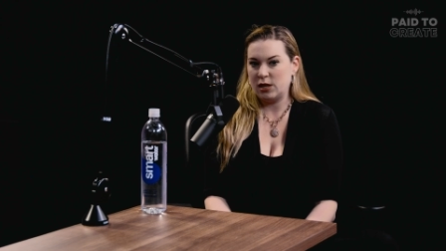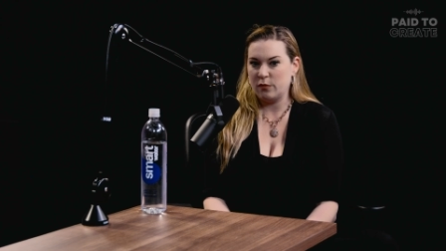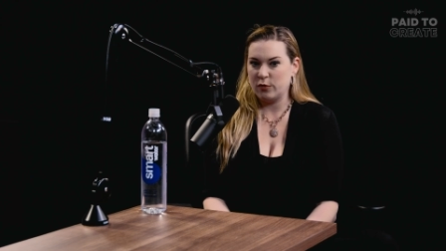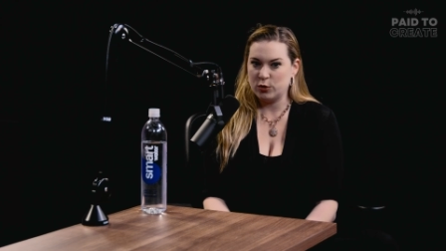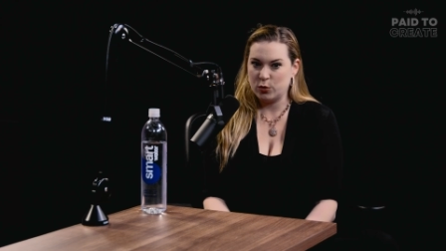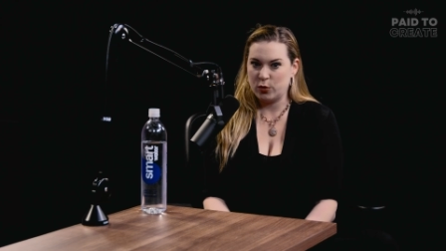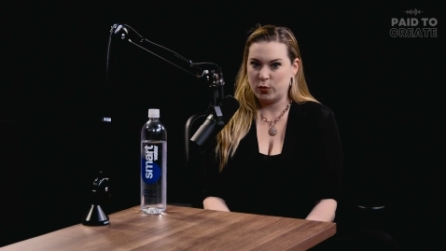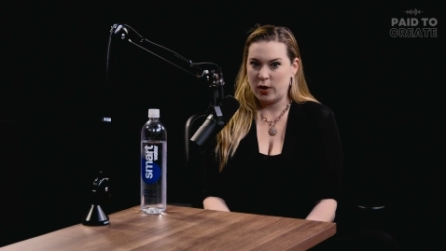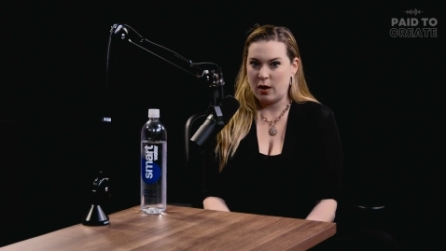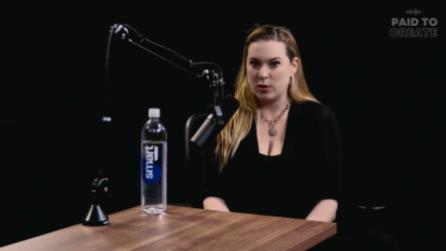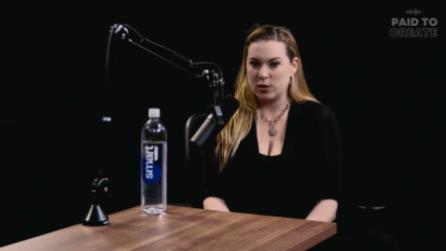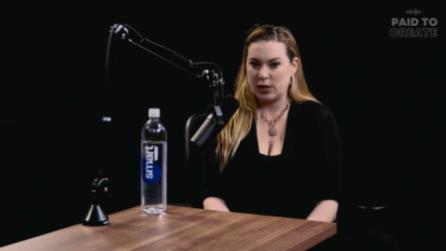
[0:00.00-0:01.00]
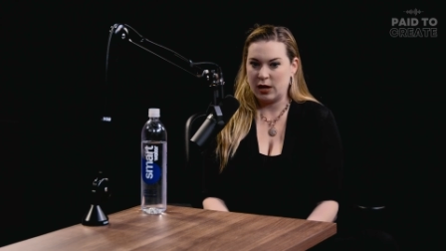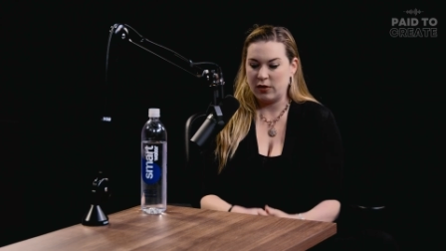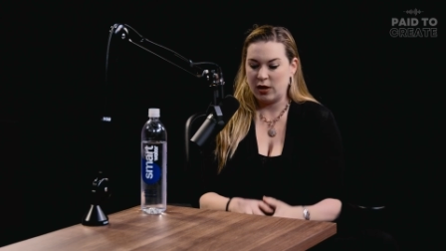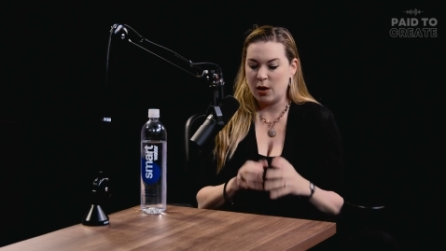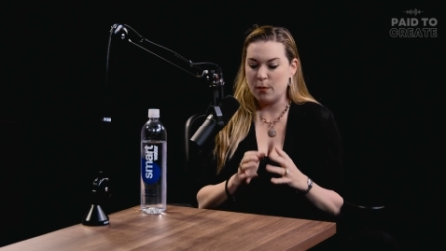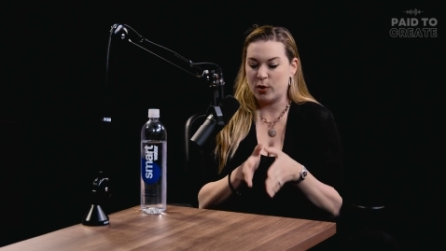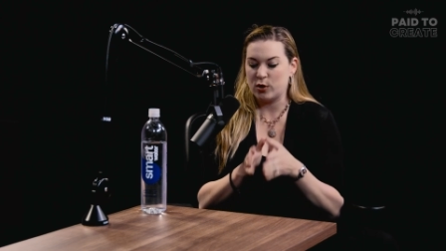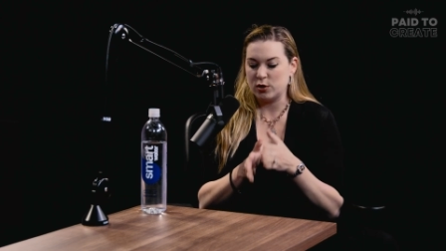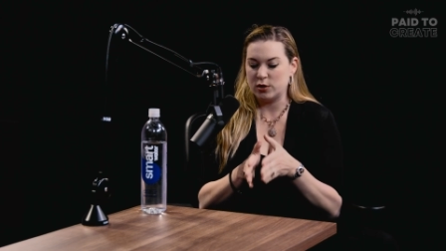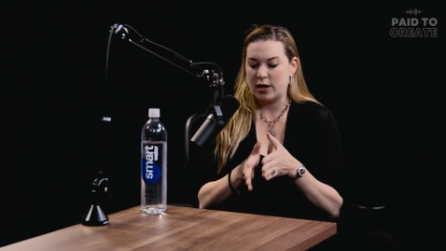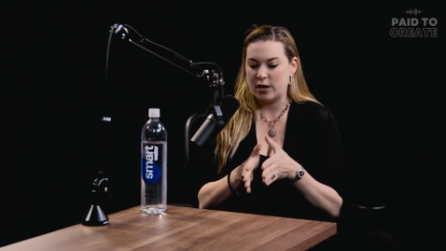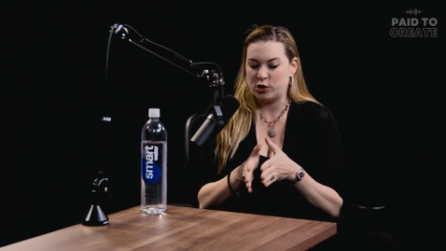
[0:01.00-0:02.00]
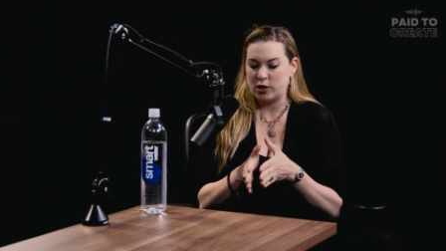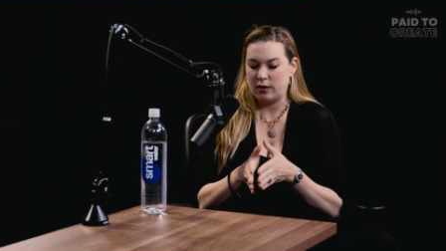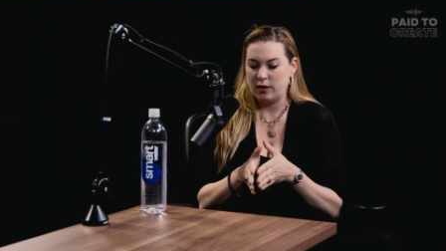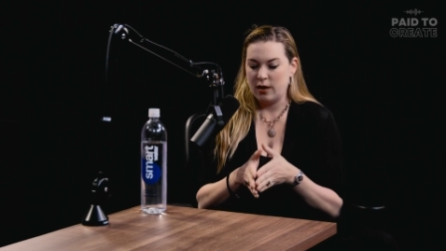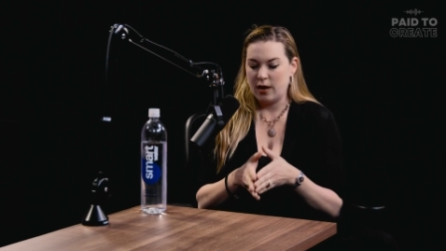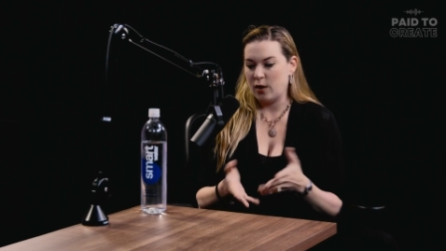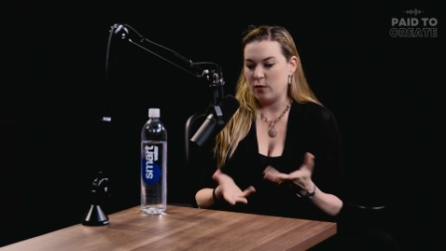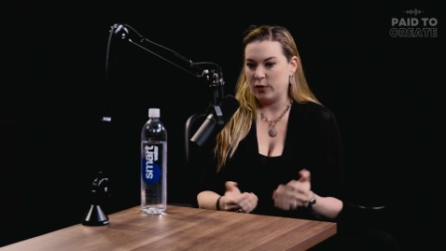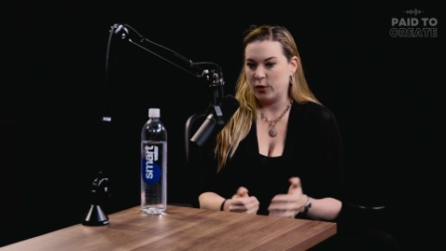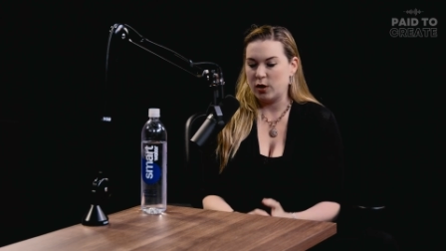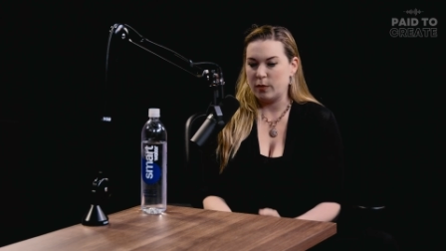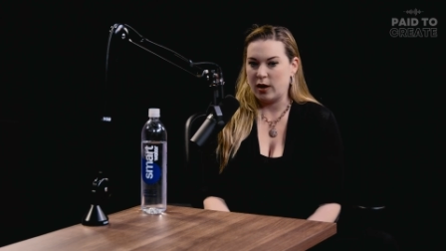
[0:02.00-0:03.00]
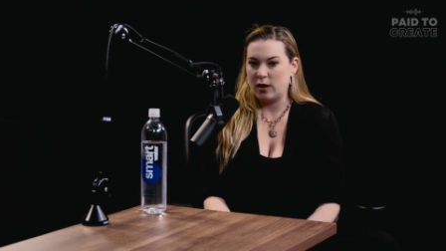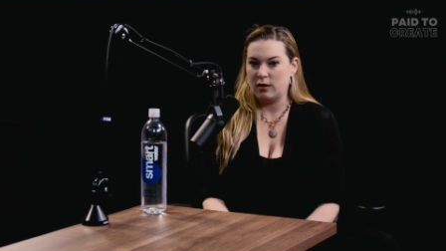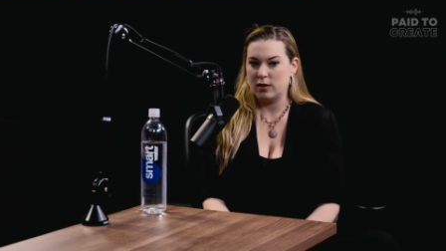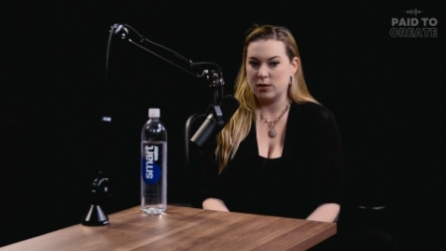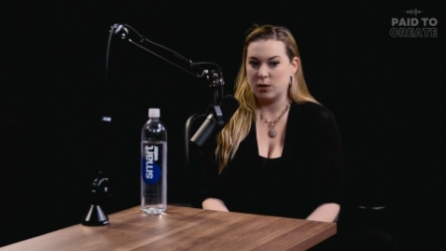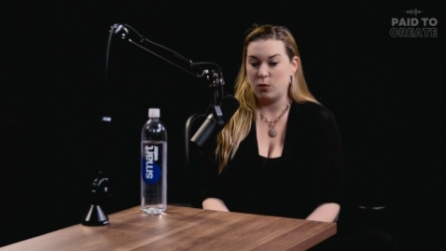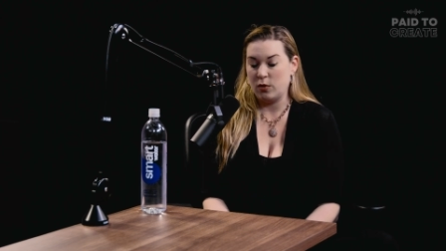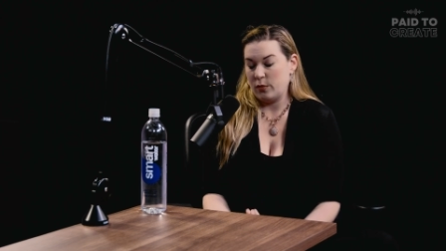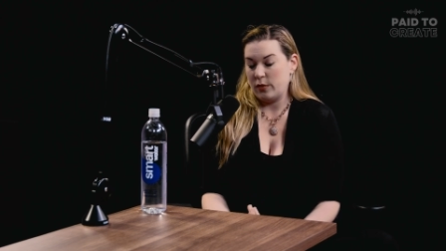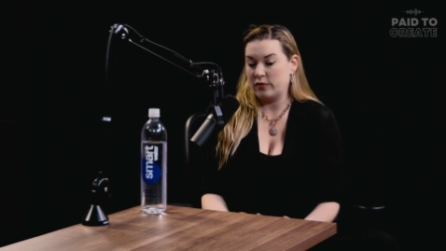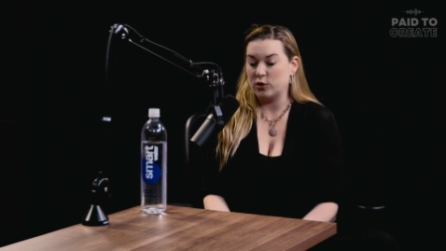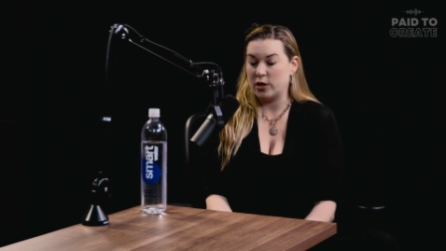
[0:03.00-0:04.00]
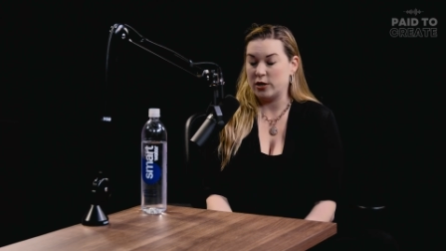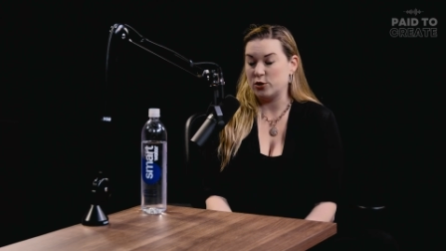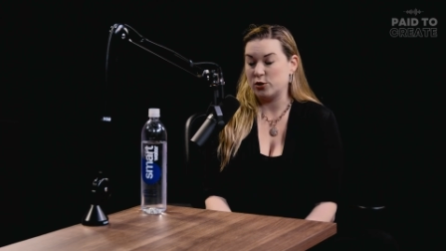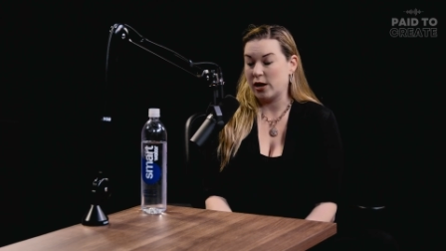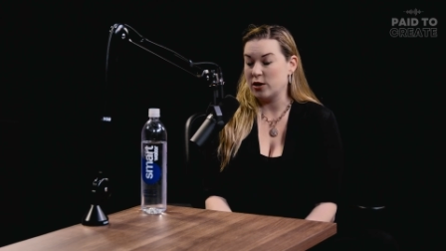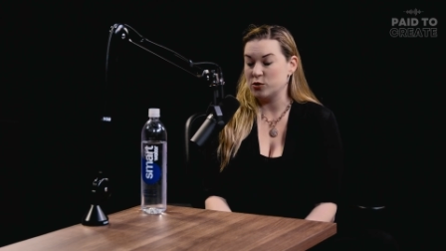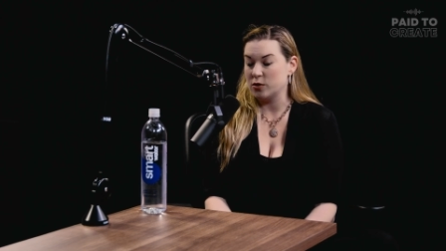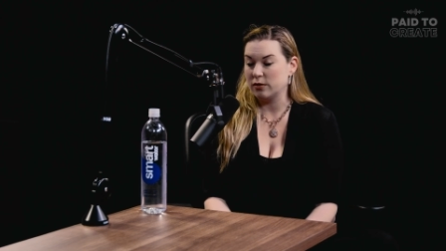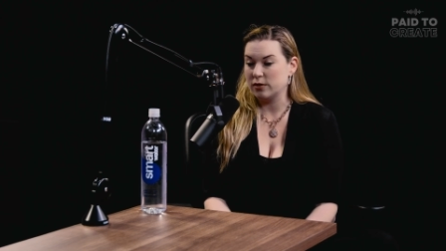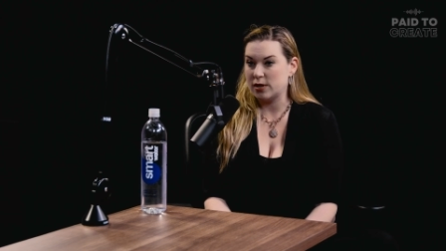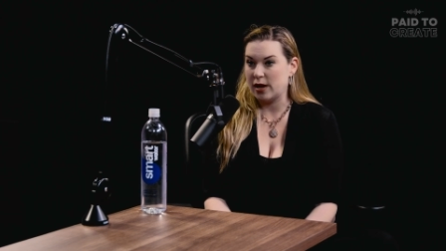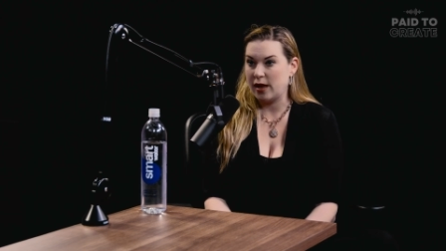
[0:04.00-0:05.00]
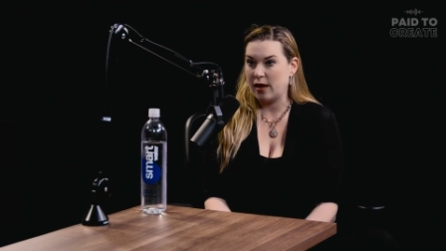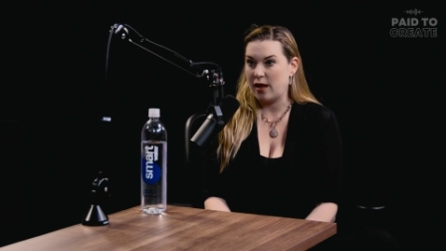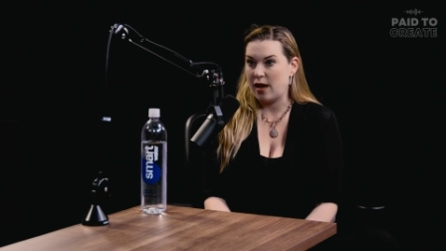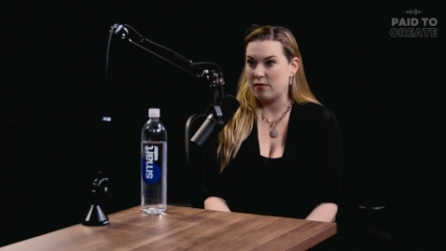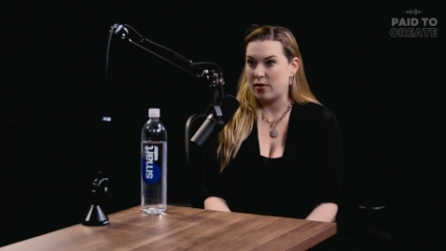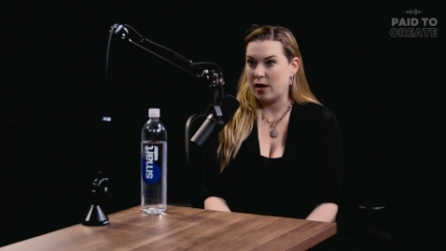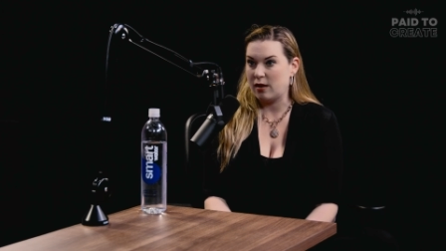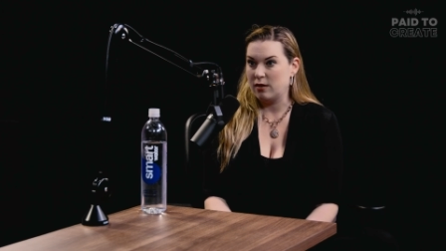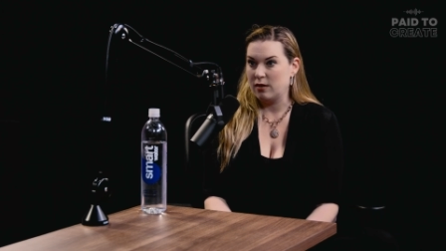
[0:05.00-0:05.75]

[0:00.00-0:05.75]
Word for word: him for two or three hours, giving him personal attention, I don't feel good about it. I was like, well, then we have to change your schedule because I can't have that.